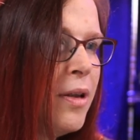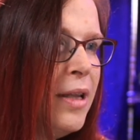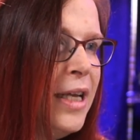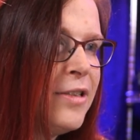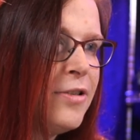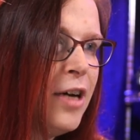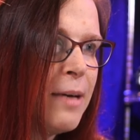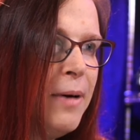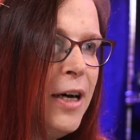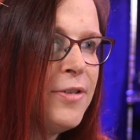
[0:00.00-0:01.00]
Let's talk
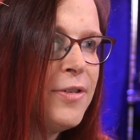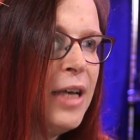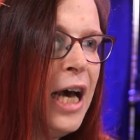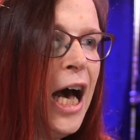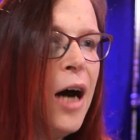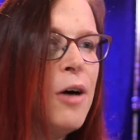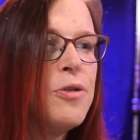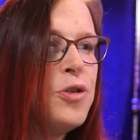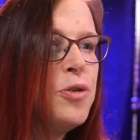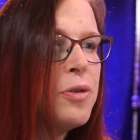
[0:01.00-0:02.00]
about how
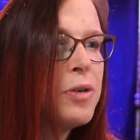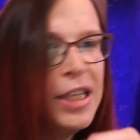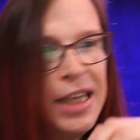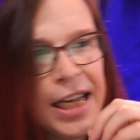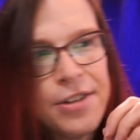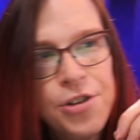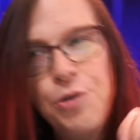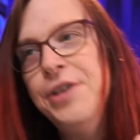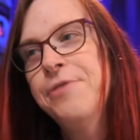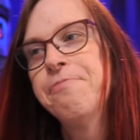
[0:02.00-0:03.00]
to connect to
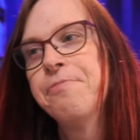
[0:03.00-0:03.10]
it.